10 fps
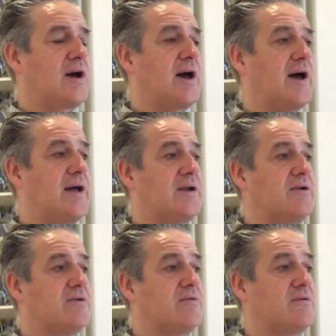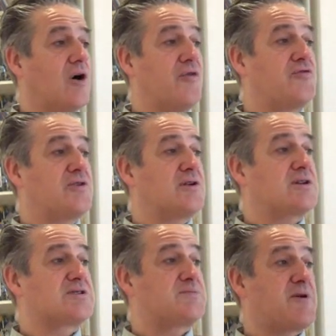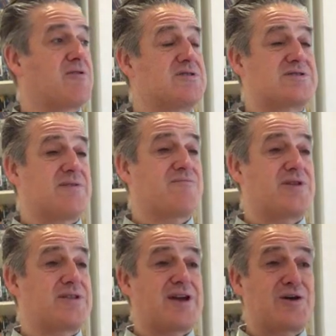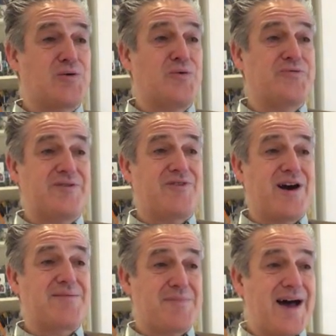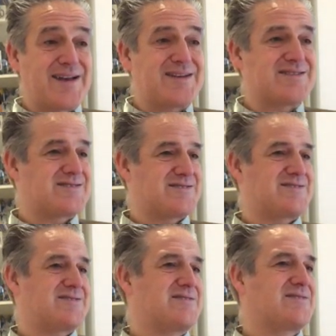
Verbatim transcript: and often experienced something they call divine madness.